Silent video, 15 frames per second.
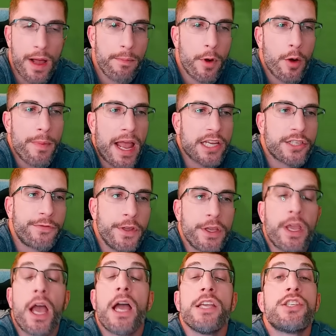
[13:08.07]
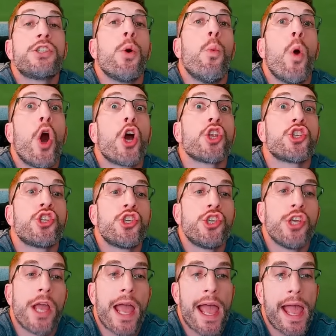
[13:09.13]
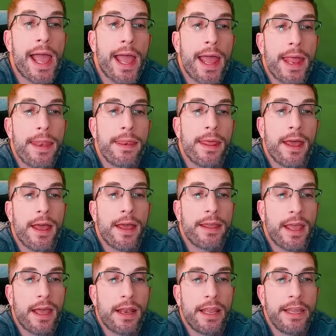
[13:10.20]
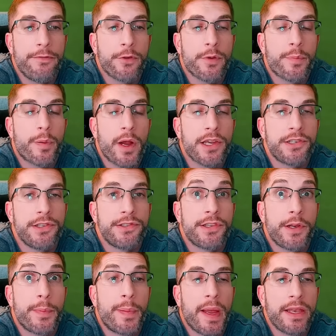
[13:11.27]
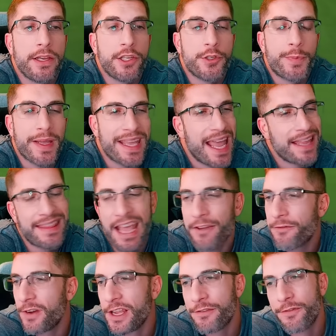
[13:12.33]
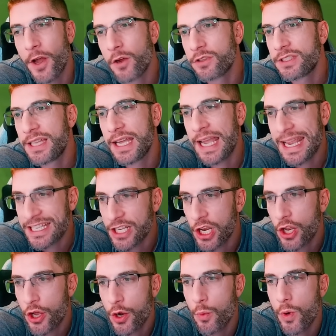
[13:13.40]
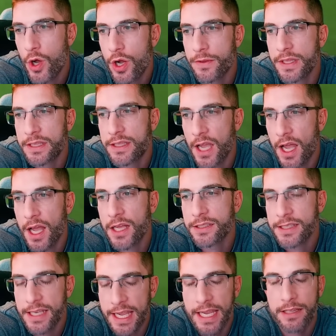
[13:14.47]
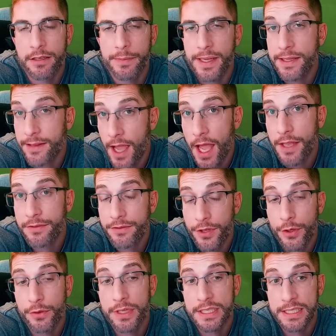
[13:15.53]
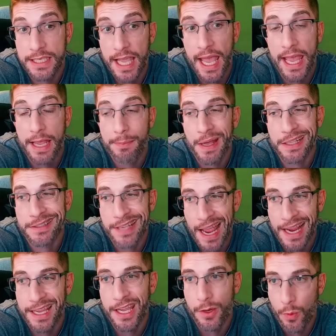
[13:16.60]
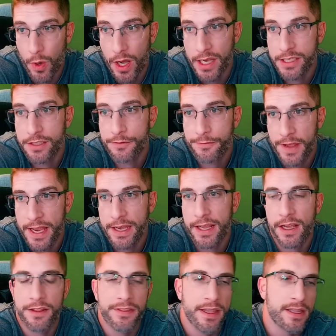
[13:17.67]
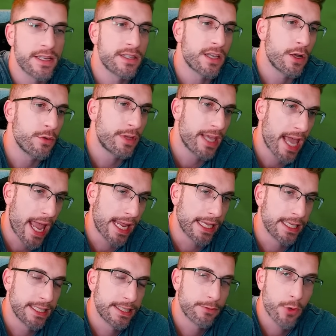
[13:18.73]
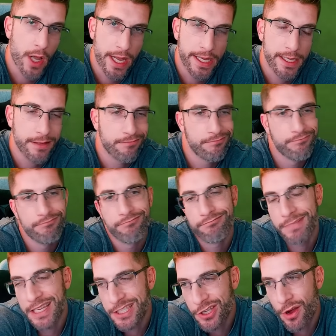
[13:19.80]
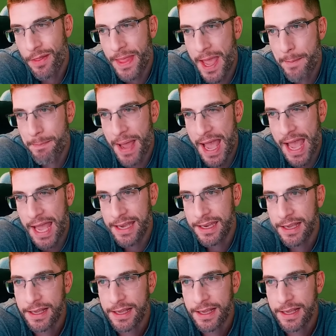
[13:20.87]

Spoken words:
more match for you guys to watch, and yeah, leave your impressions and opinions. But yeah, definitely, folks, there is a lot of work that does need to be done to this game, attacking-wise. Defending, I think, is okay, right? It's not that bad.